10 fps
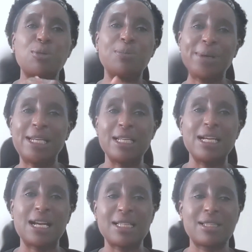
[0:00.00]

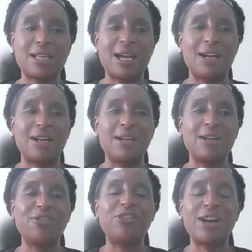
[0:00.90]
propelling us
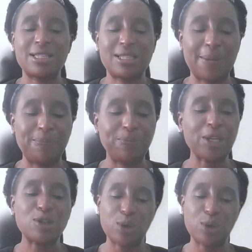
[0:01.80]
faster